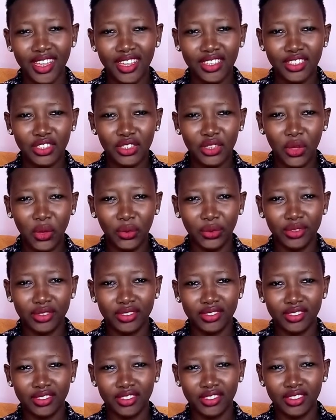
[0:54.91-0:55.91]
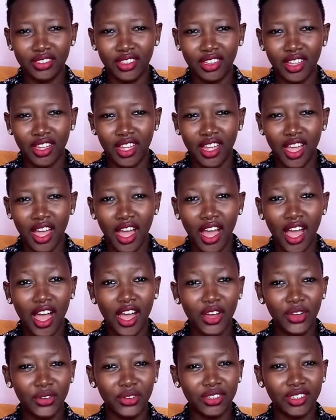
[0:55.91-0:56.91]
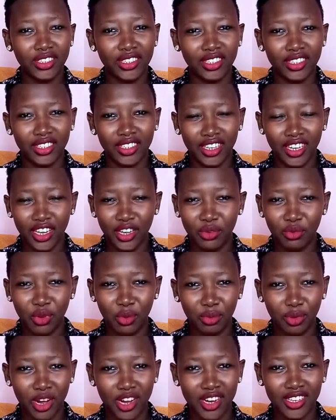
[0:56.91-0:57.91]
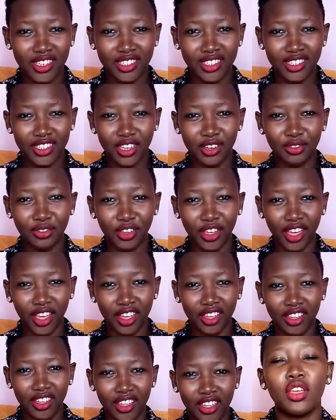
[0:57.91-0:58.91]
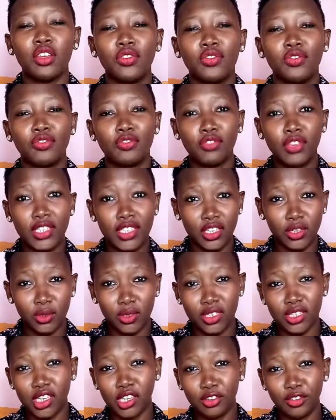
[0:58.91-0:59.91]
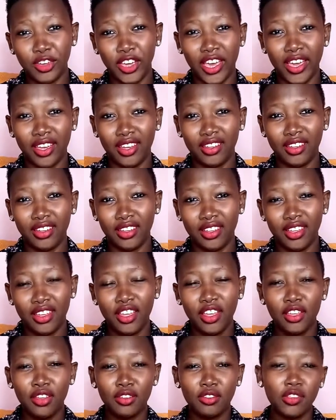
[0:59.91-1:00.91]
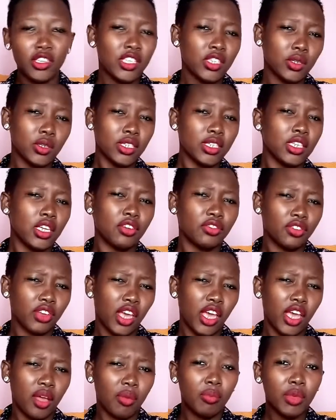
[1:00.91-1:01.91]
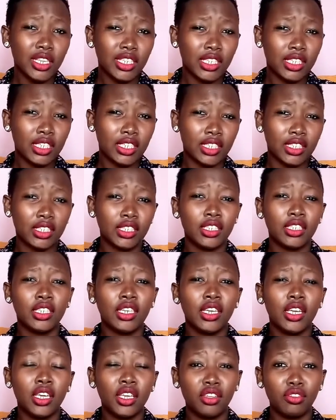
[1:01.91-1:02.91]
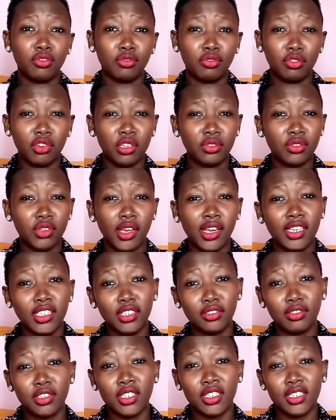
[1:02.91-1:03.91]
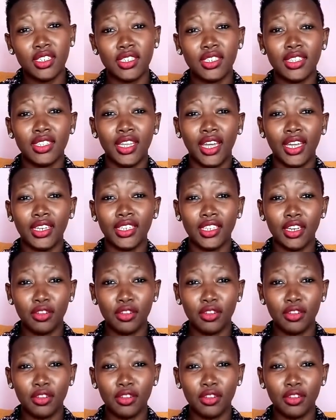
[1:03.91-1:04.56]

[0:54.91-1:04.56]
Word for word: So, how can we practice self care? Physical self care Physical self care basically involves activities that